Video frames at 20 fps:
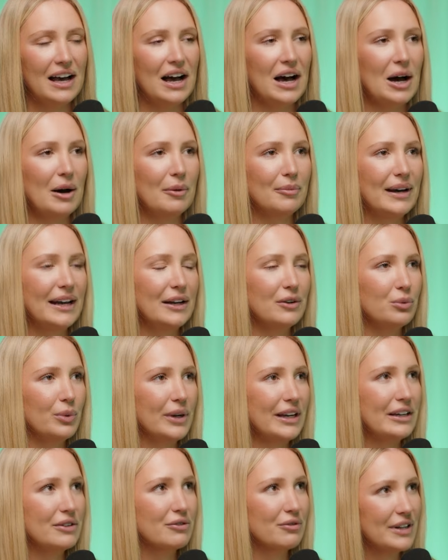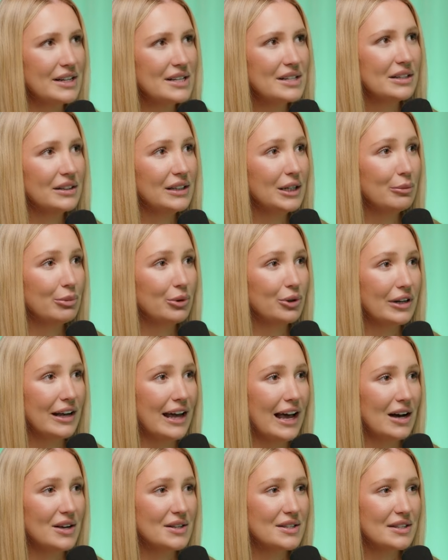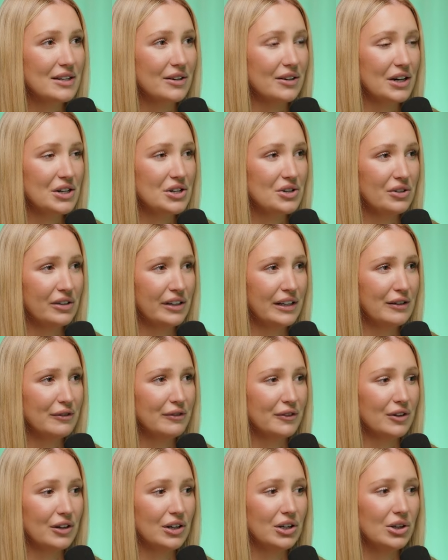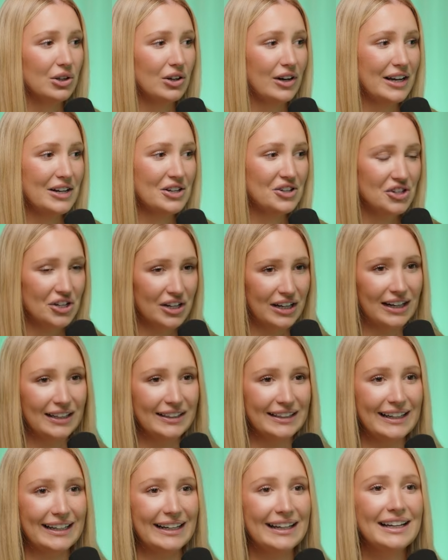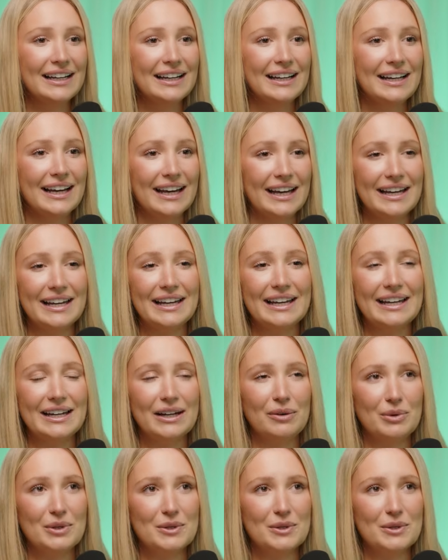And we recently bought a house there actually for a client, Charlie. He's